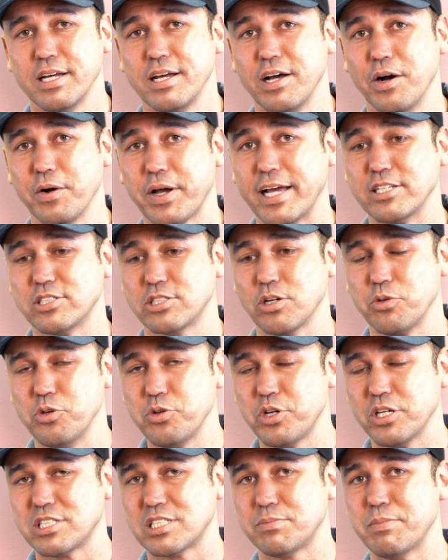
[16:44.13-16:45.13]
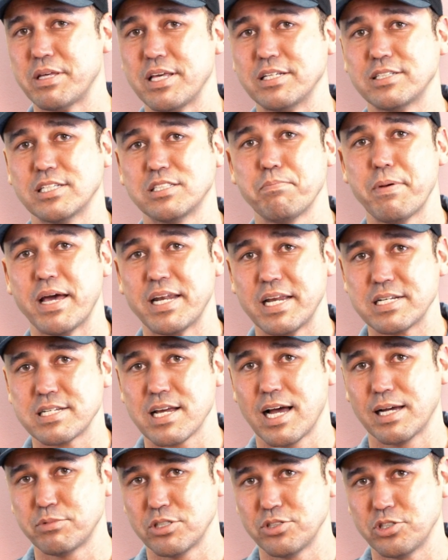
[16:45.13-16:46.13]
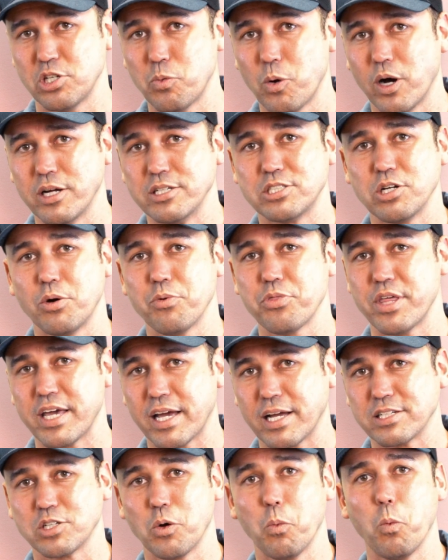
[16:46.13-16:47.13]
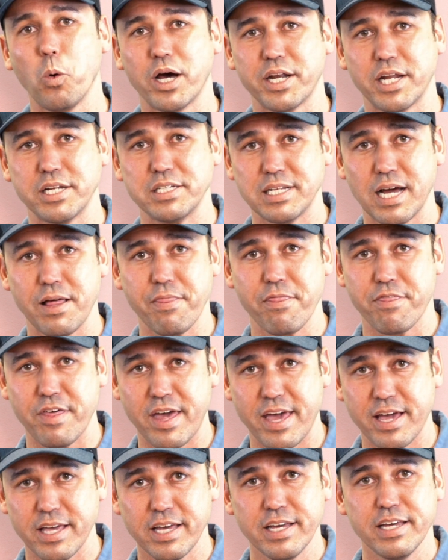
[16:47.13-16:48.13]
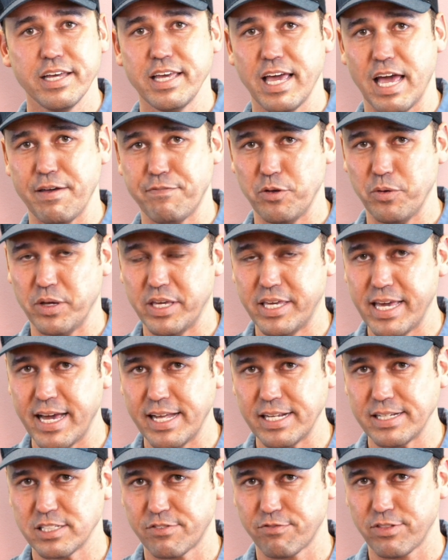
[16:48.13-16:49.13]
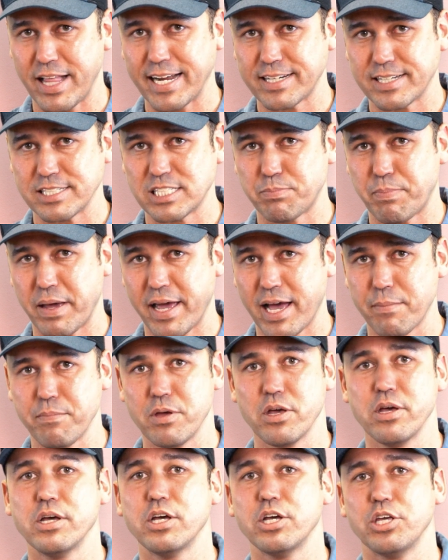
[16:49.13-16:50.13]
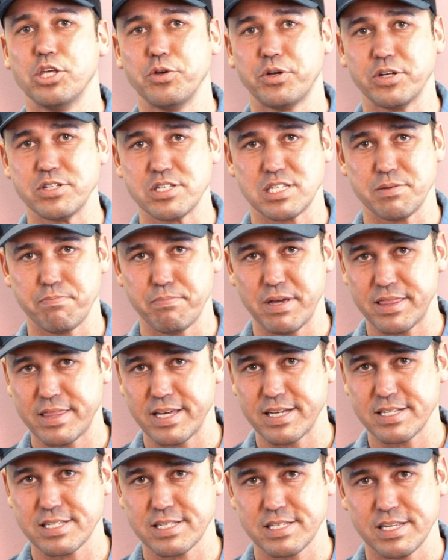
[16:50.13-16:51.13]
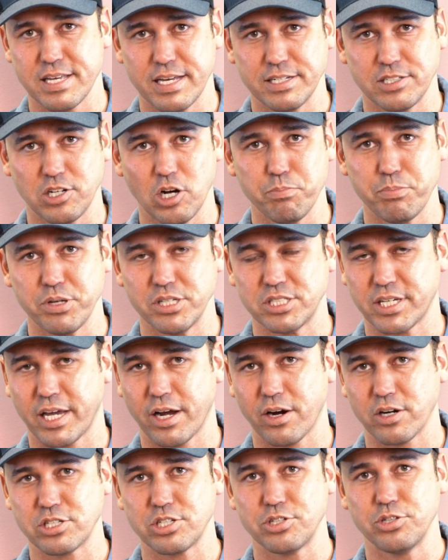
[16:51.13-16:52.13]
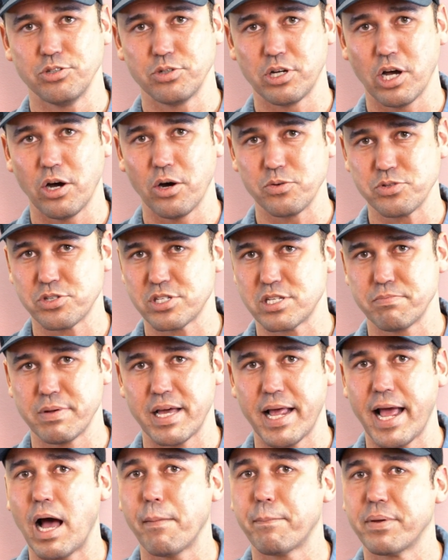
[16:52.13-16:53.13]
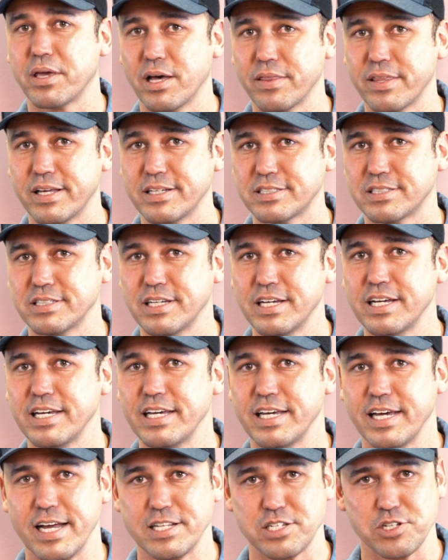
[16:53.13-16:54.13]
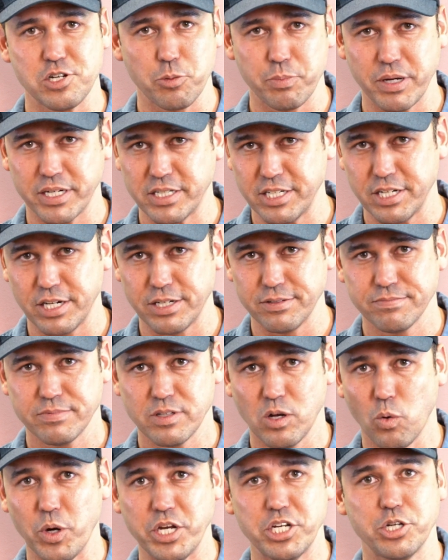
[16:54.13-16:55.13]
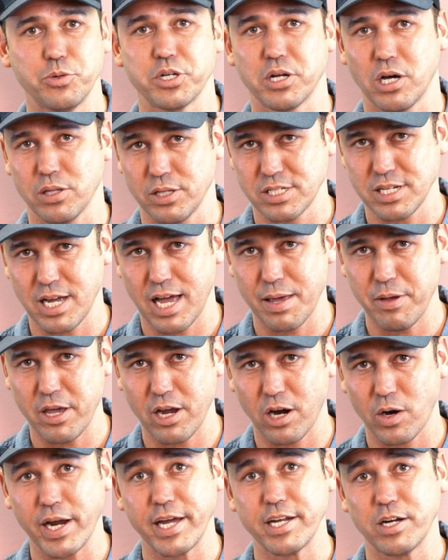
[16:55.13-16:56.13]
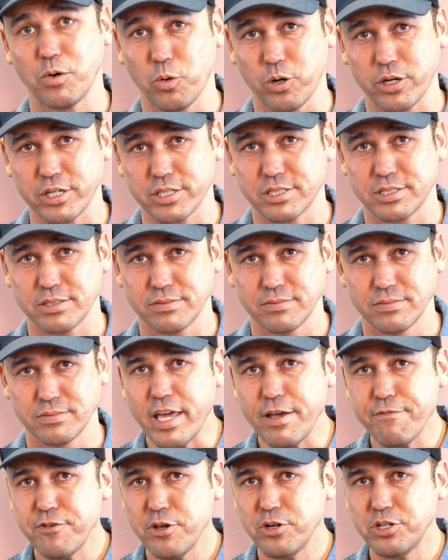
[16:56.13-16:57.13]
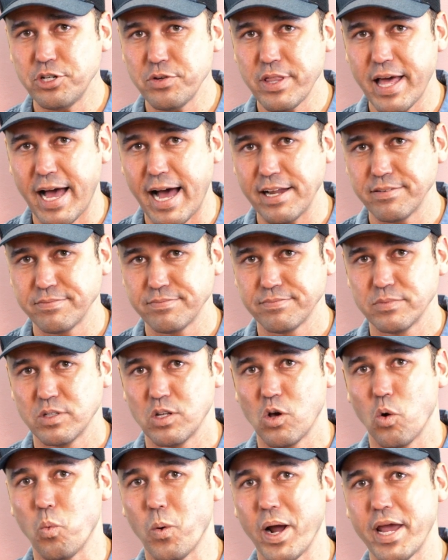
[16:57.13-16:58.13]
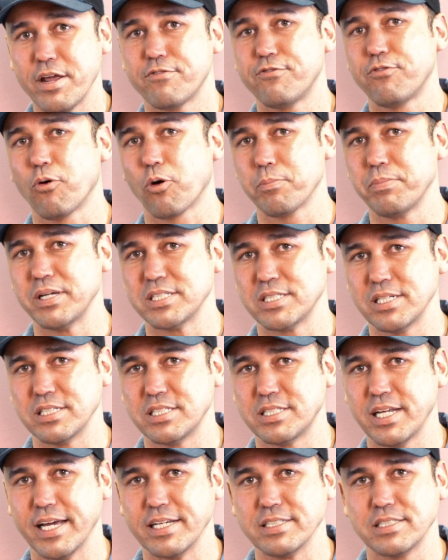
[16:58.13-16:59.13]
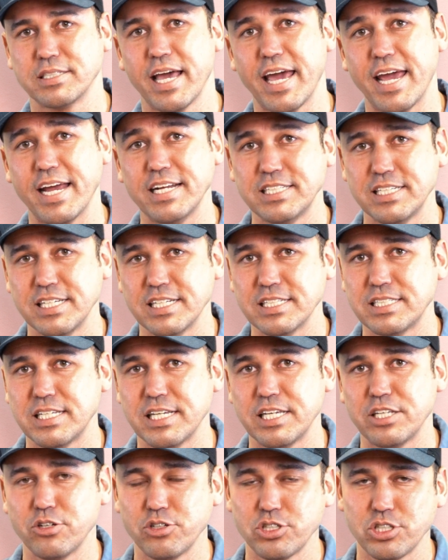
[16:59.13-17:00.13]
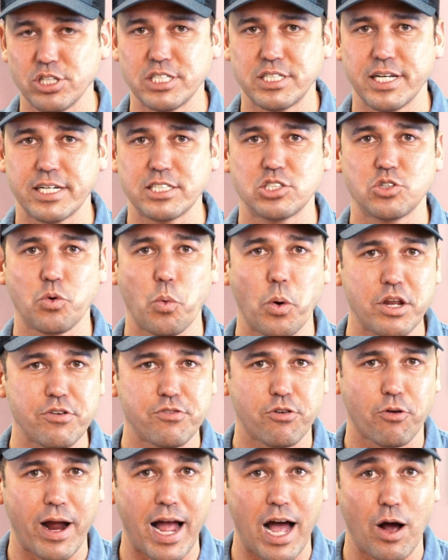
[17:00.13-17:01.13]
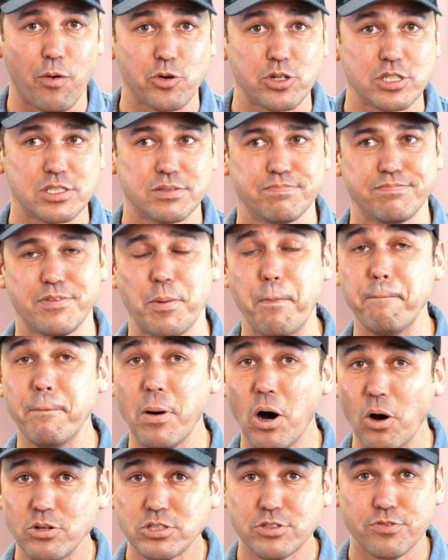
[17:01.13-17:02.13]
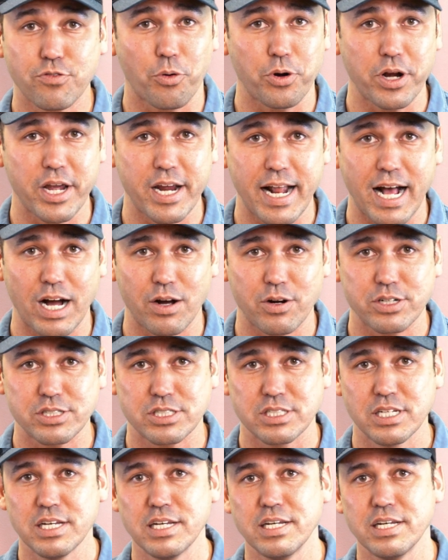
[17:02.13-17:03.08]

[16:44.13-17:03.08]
Okay, so you can submit these as many times as you want. Don't think it's a one and done thing. If you get flagged as spam, you can submit this. Don't be scared to go submit happy on this. It's no big deal. We do it all the time here, and it works. If you do that, wait 4 business days. AT&T usually takes 24 hours, the most 48 hours.